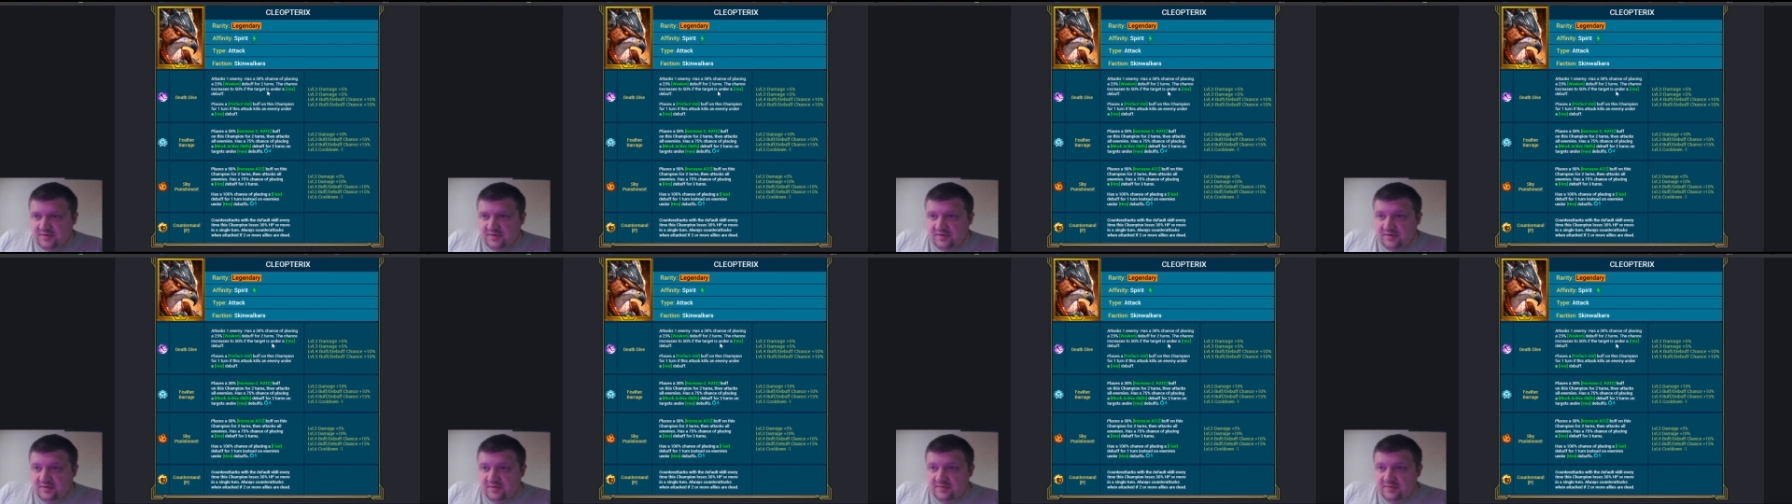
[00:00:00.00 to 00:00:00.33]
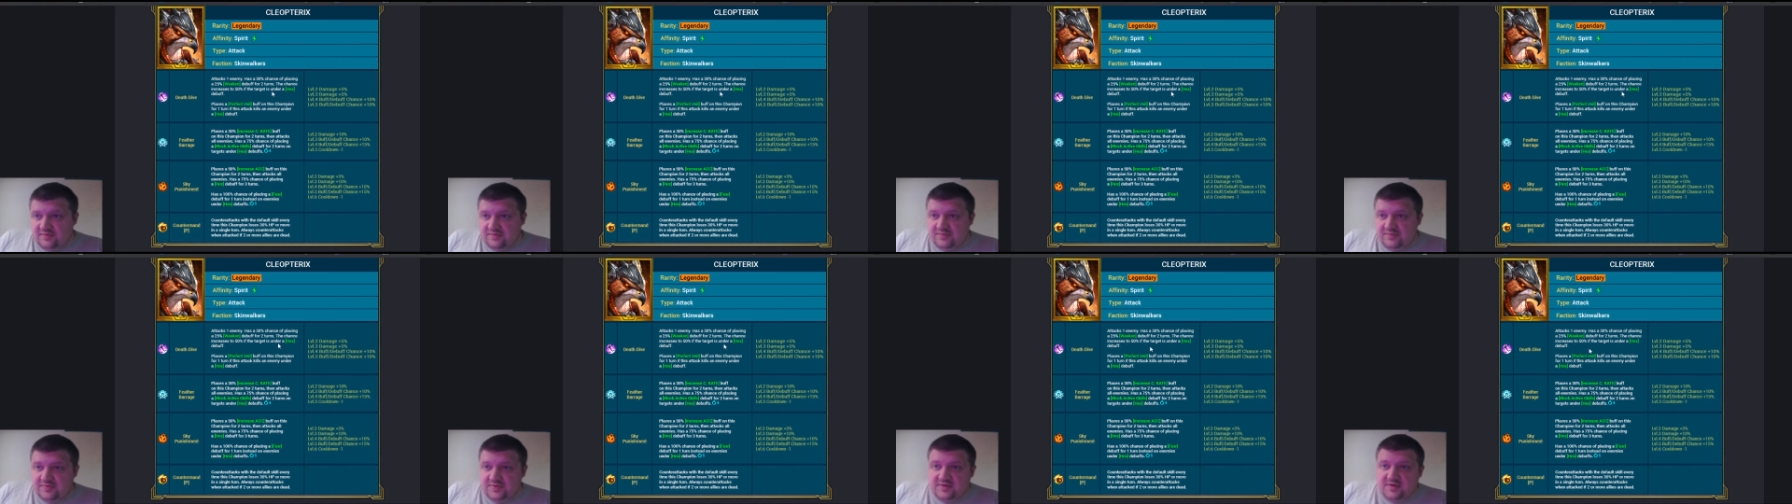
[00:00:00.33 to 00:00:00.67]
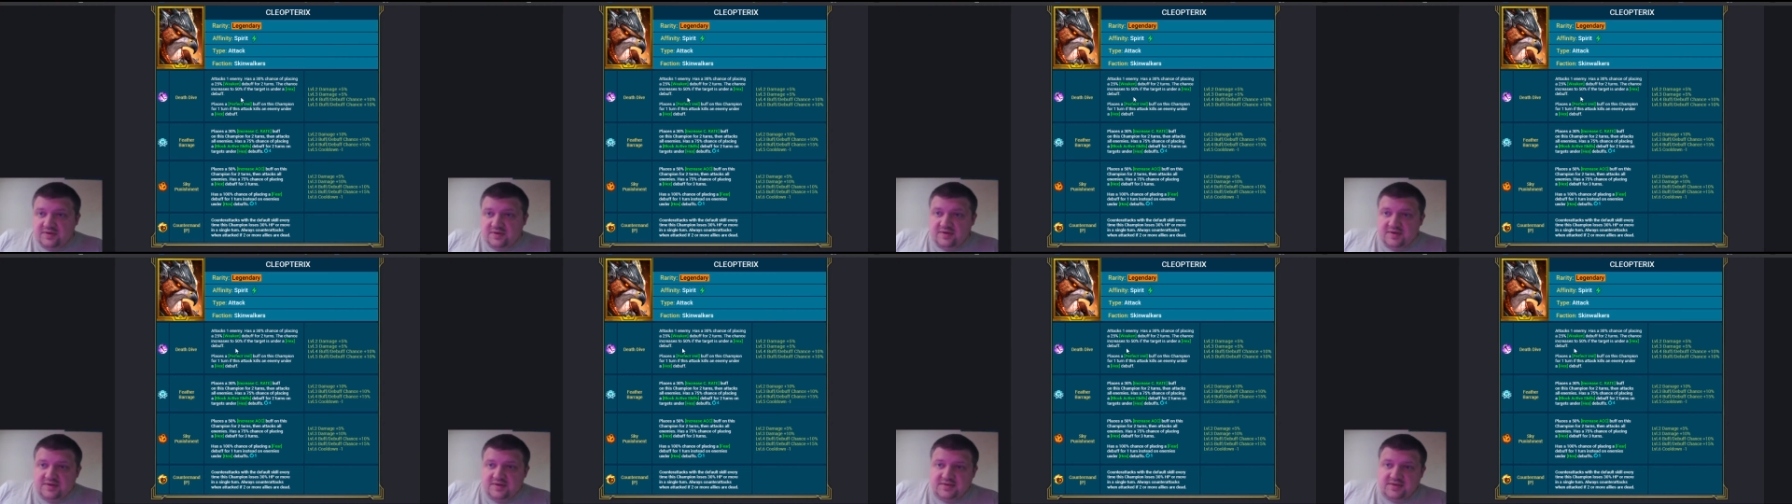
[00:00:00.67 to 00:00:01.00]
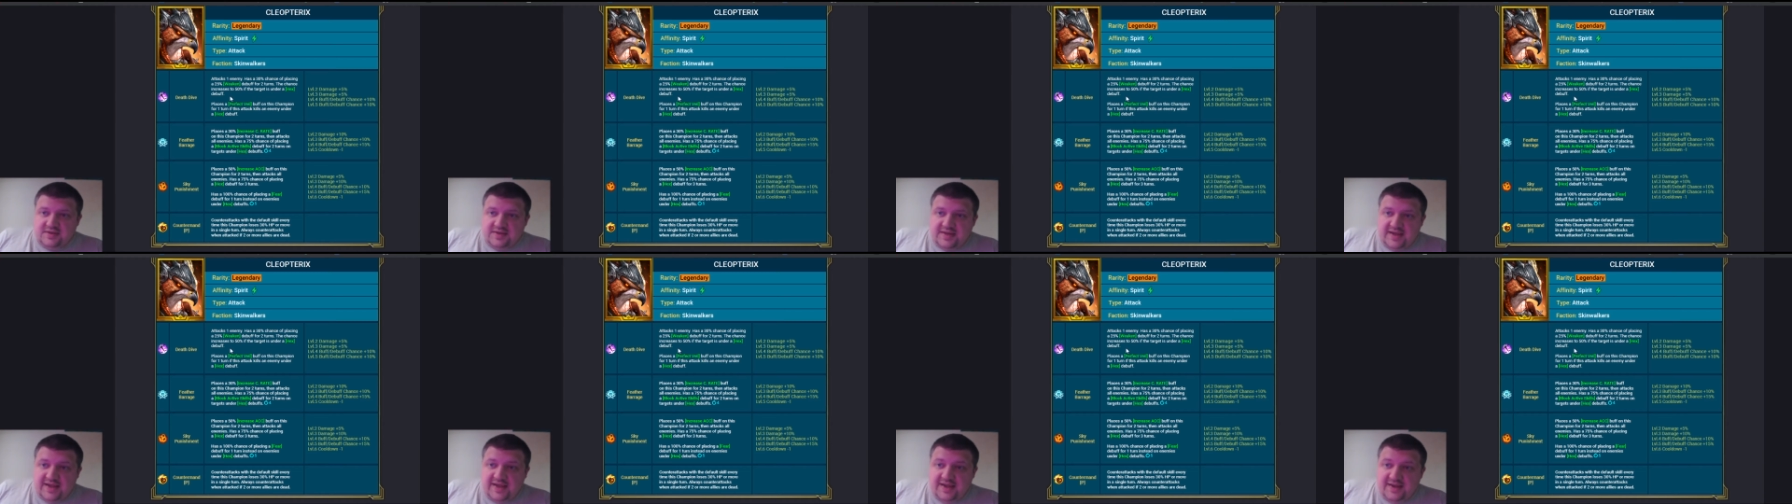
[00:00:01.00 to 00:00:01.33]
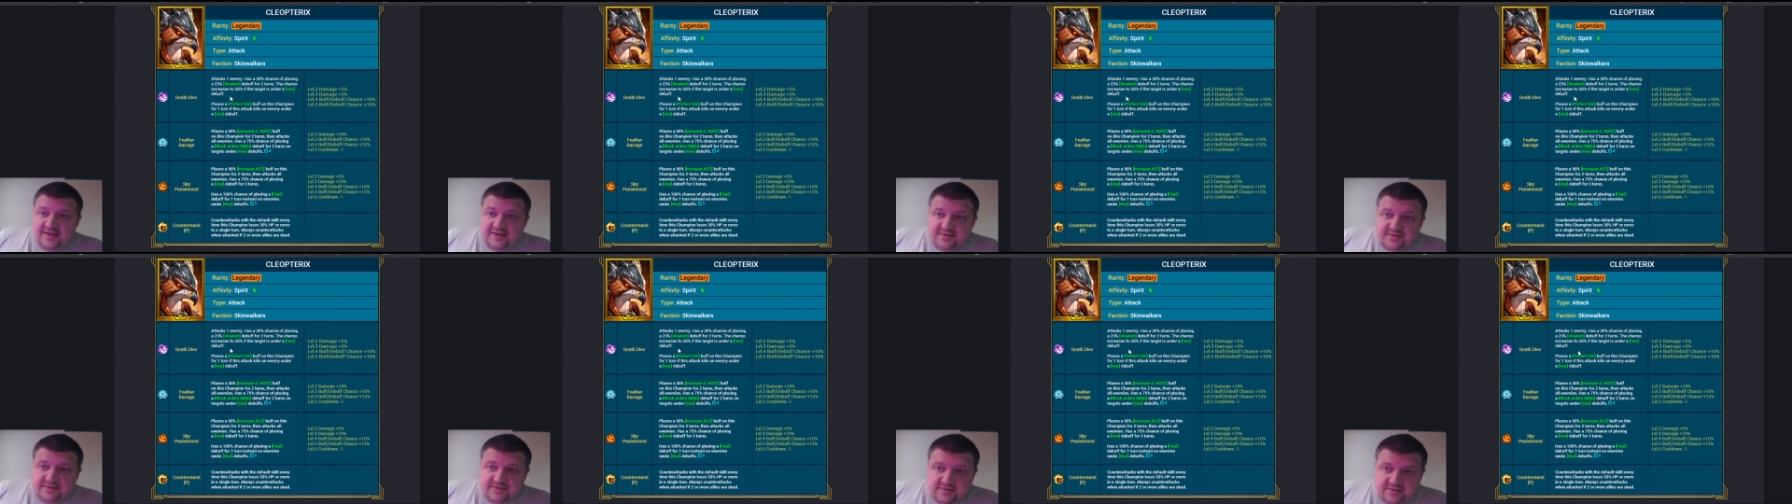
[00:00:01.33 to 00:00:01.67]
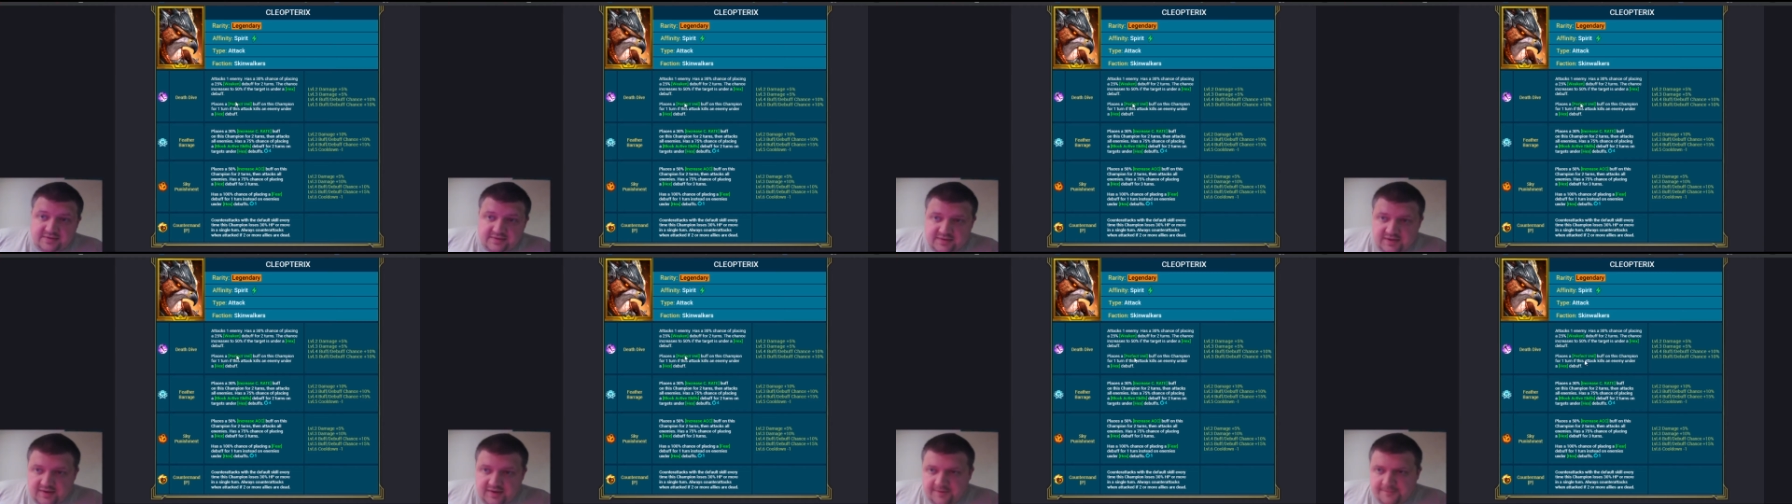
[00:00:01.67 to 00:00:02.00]
of the target is under Hex.
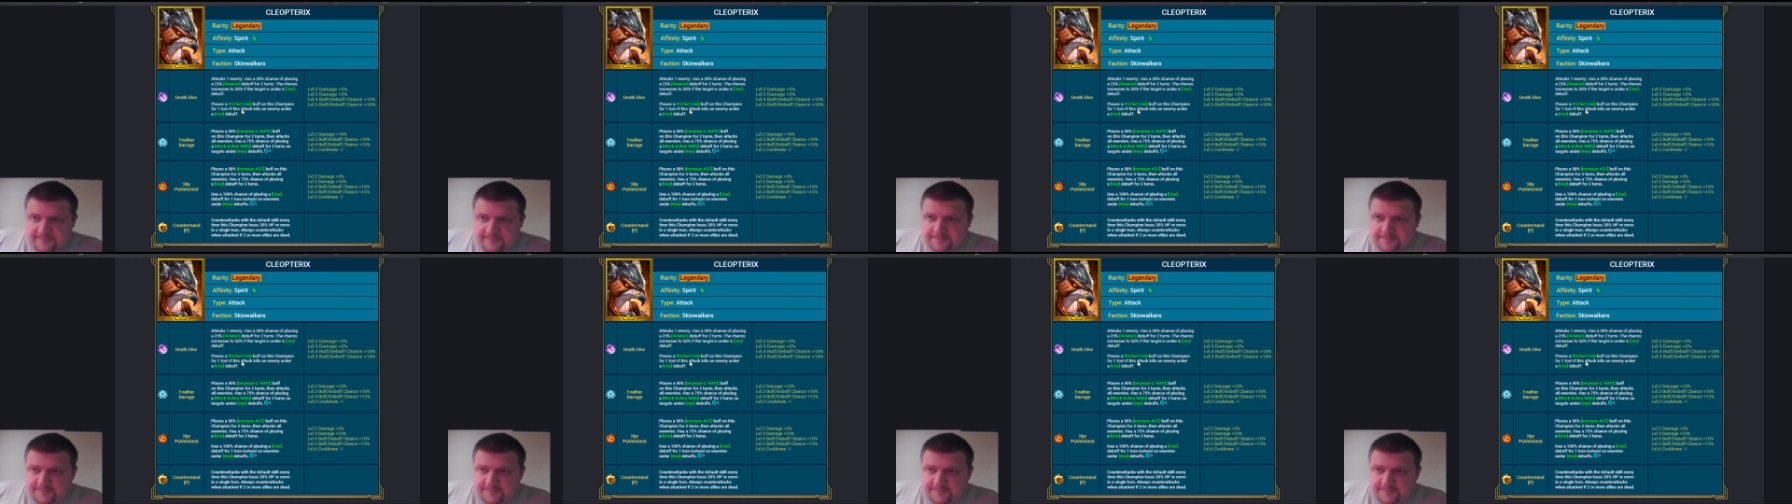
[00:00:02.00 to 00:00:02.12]
Okay.